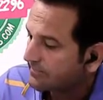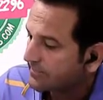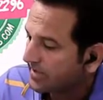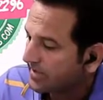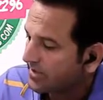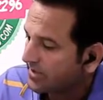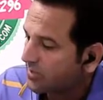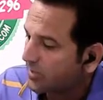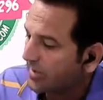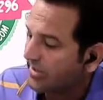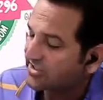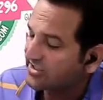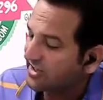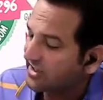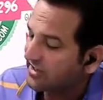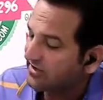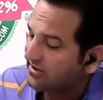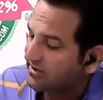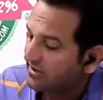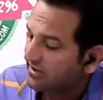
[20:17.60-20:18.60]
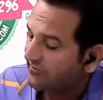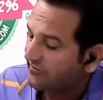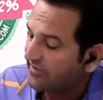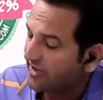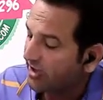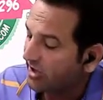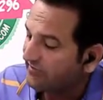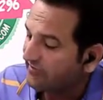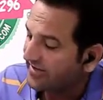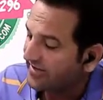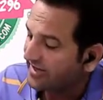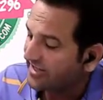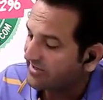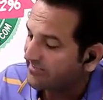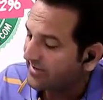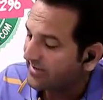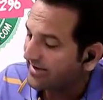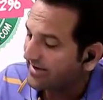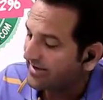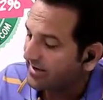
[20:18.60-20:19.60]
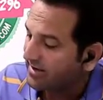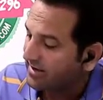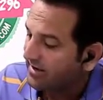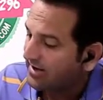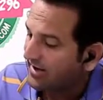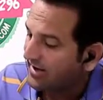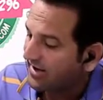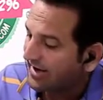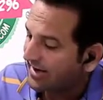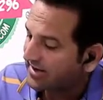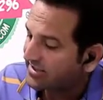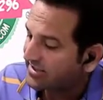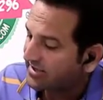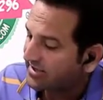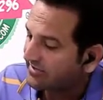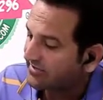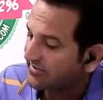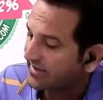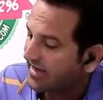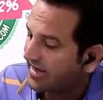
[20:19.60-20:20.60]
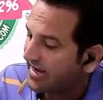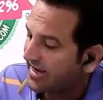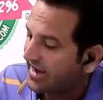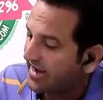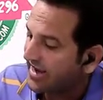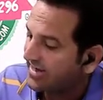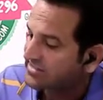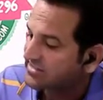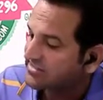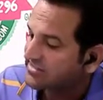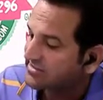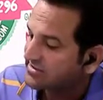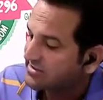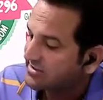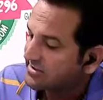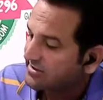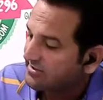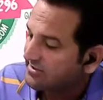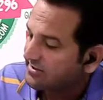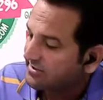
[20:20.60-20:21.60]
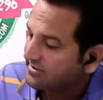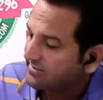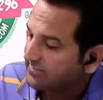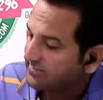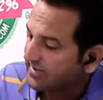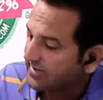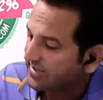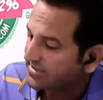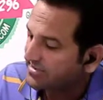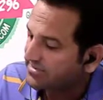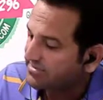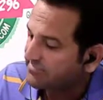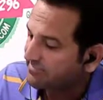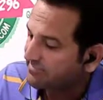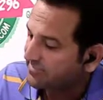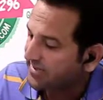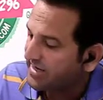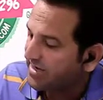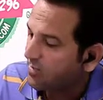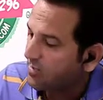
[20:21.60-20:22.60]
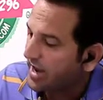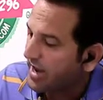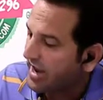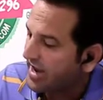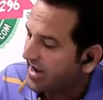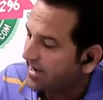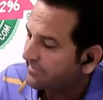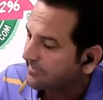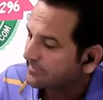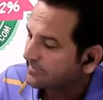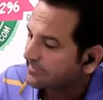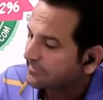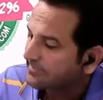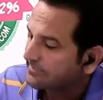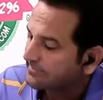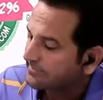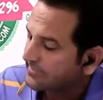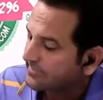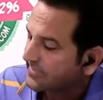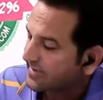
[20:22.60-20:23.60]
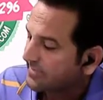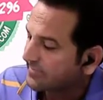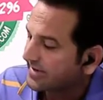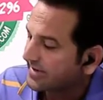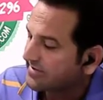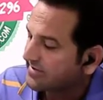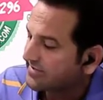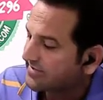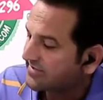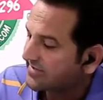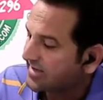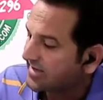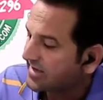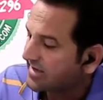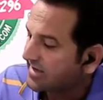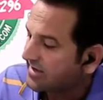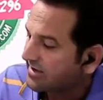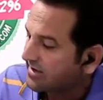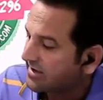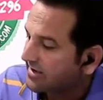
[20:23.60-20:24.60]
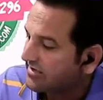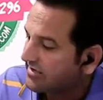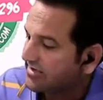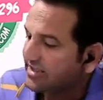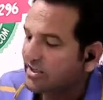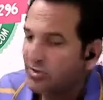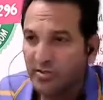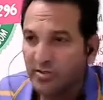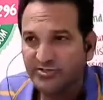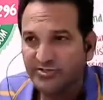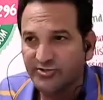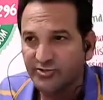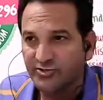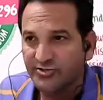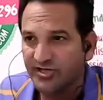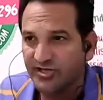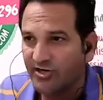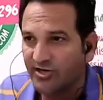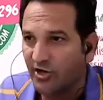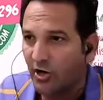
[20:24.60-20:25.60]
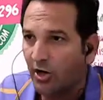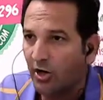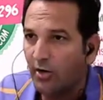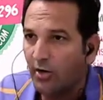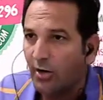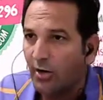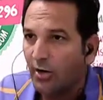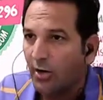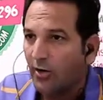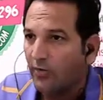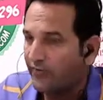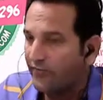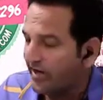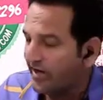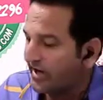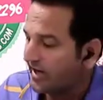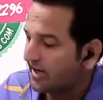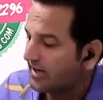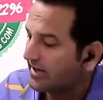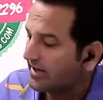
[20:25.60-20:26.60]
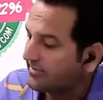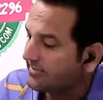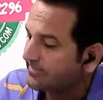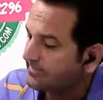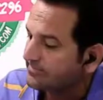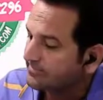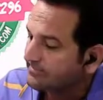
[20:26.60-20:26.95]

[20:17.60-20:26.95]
equation will always be like this: ax plus by plus c is equals to 0, where